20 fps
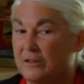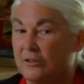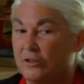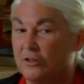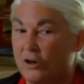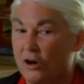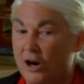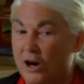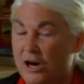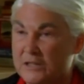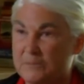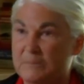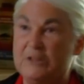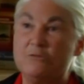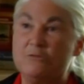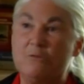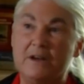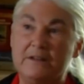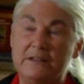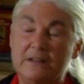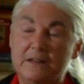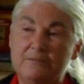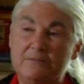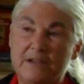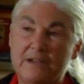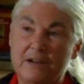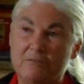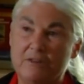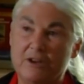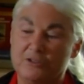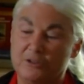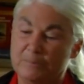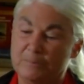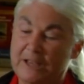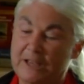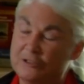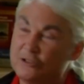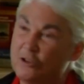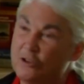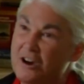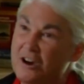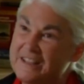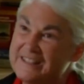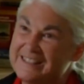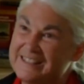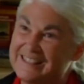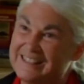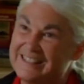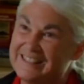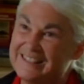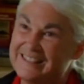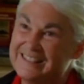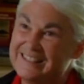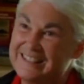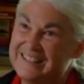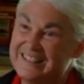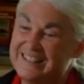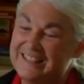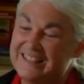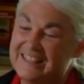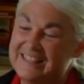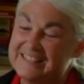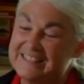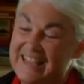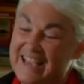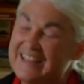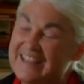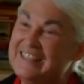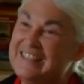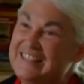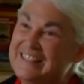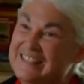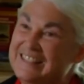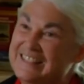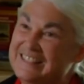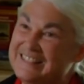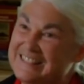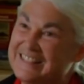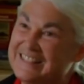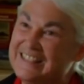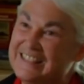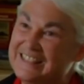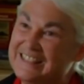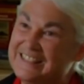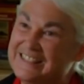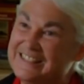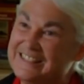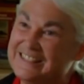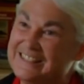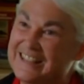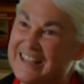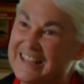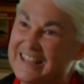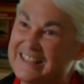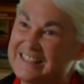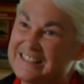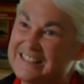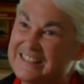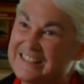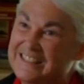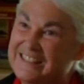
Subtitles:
caused me to identify Roundup as causing exactly these things that